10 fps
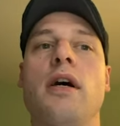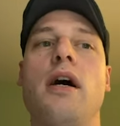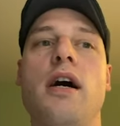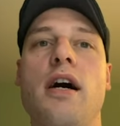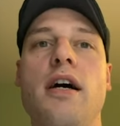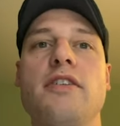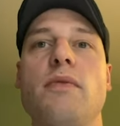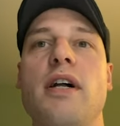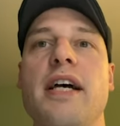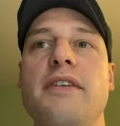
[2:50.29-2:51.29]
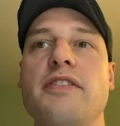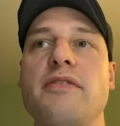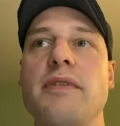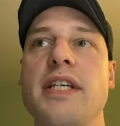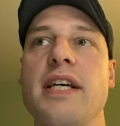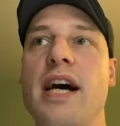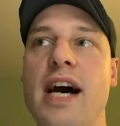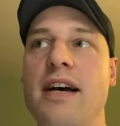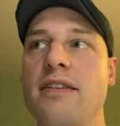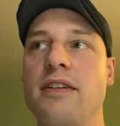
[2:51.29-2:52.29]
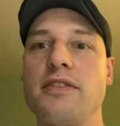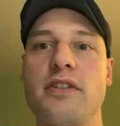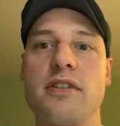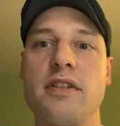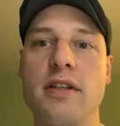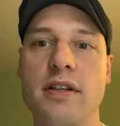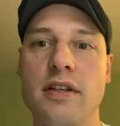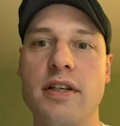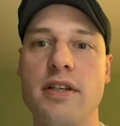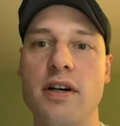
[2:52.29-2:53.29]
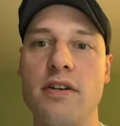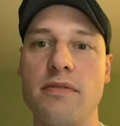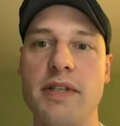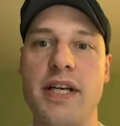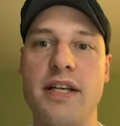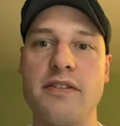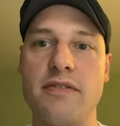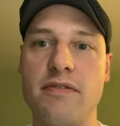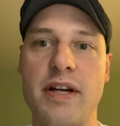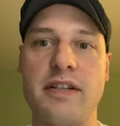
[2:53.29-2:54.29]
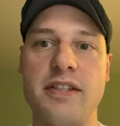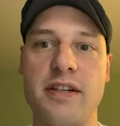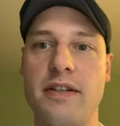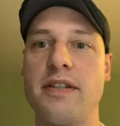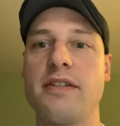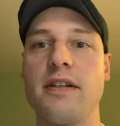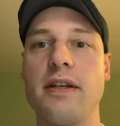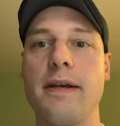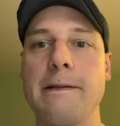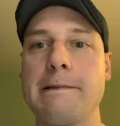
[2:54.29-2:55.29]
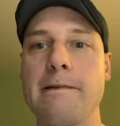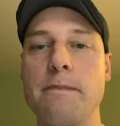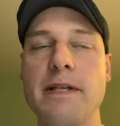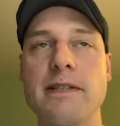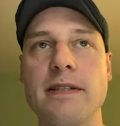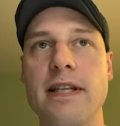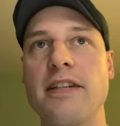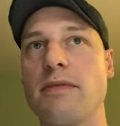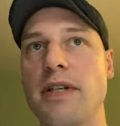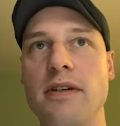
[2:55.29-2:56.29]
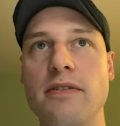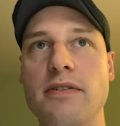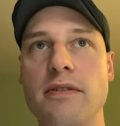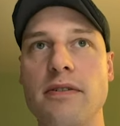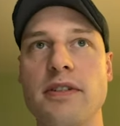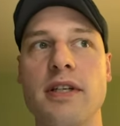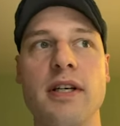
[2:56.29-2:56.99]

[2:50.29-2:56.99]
as well as three hot lunches, eat all 3 days, so Friday, Saturday, and Sunday. So basically, that's what it goes towards.